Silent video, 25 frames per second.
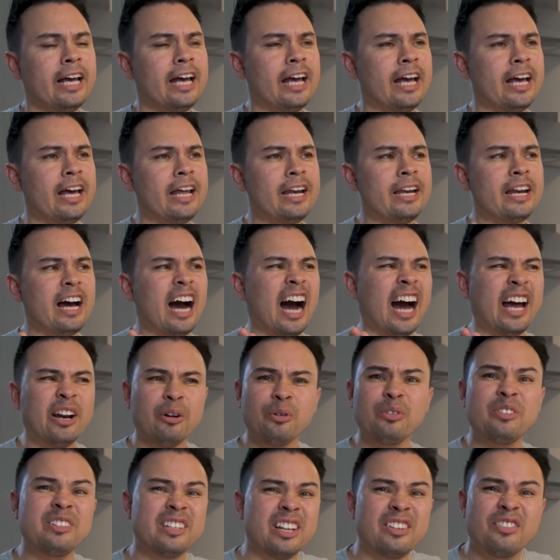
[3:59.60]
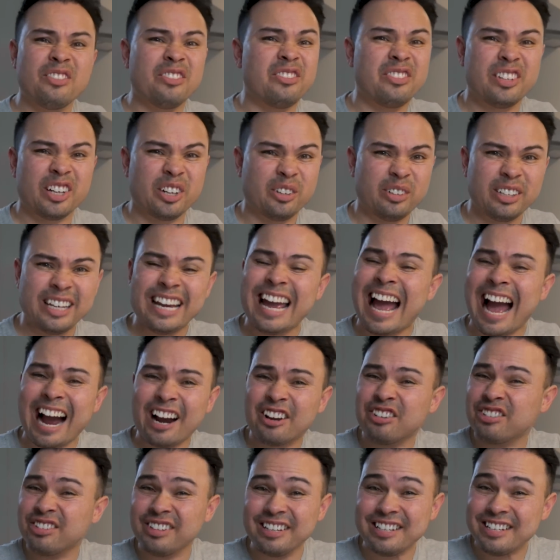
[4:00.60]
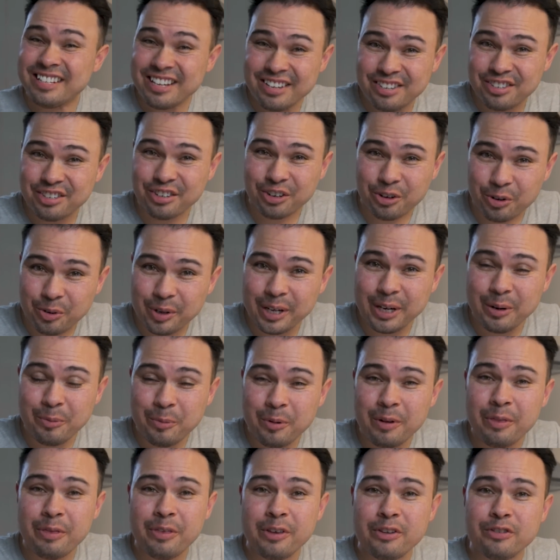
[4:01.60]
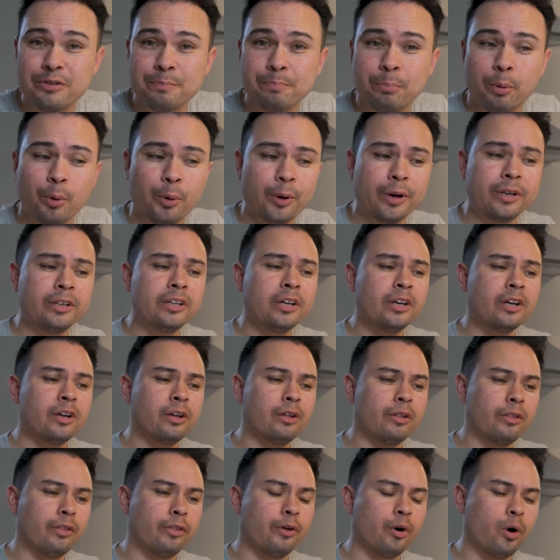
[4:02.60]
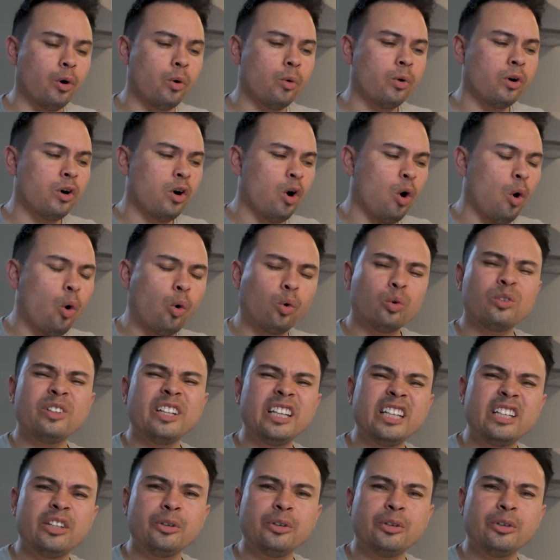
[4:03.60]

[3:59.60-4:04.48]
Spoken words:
And I don't necessarily actually disagree with this point, though only